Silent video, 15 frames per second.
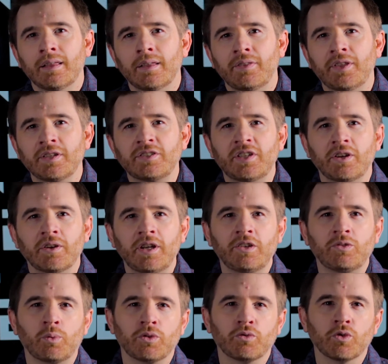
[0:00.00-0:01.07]
This
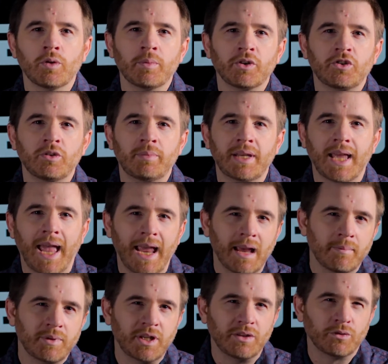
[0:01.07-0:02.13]
series was rumored to be
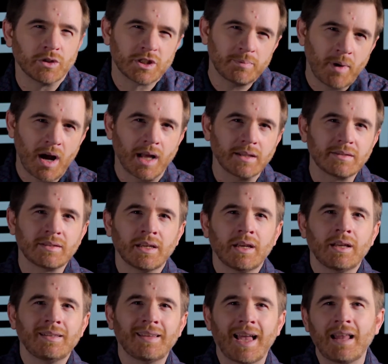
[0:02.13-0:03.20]
AMD's response
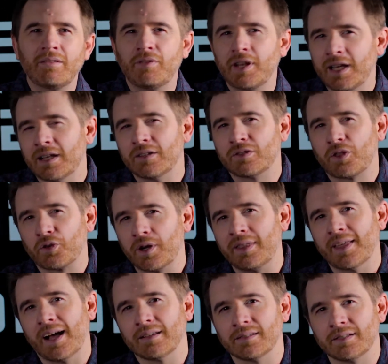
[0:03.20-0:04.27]
to Nvidia's
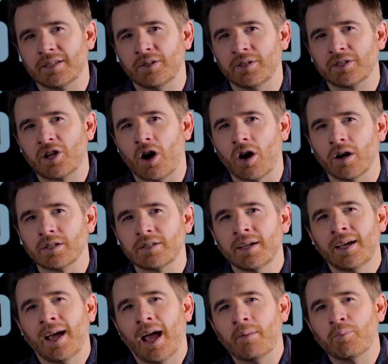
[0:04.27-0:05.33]
3000 series cards
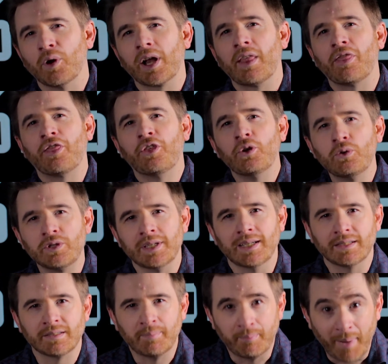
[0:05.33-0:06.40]
and bring
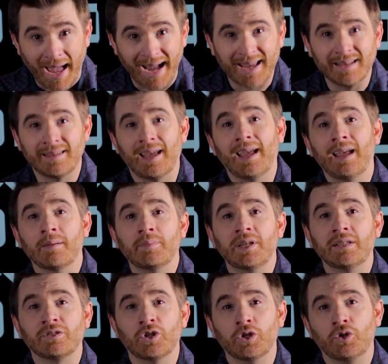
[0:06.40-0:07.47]
enthusiasts back into
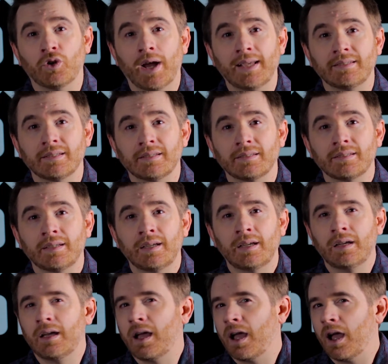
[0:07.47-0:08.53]
AMD's good graces.
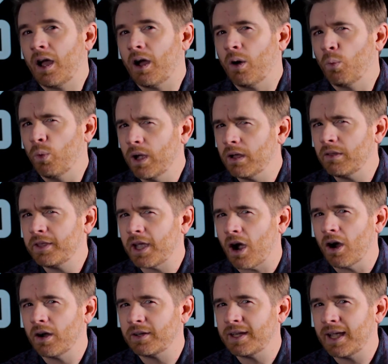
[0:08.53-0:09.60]
Will the
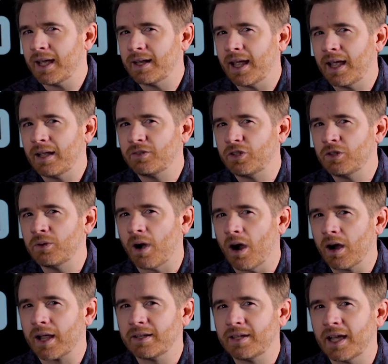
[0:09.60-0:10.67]
RDNA 2
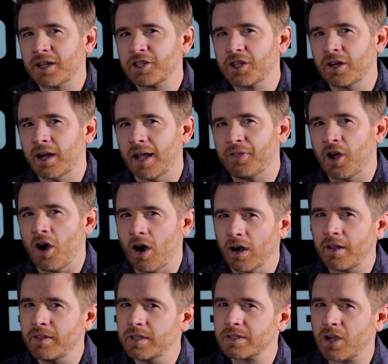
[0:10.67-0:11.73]
architecture at the
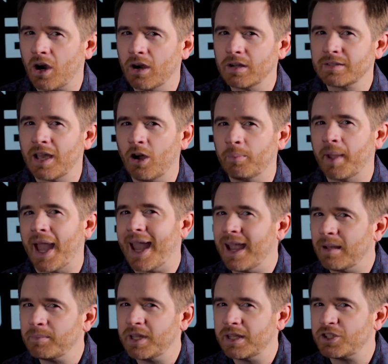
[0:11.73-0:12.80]
heart of these cards help
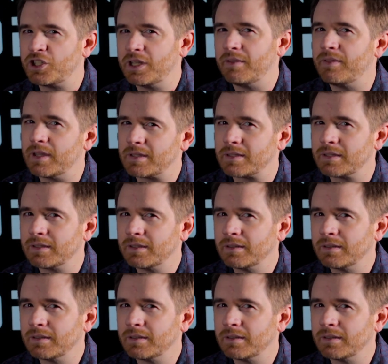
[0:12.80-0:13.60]
AMD achieve this?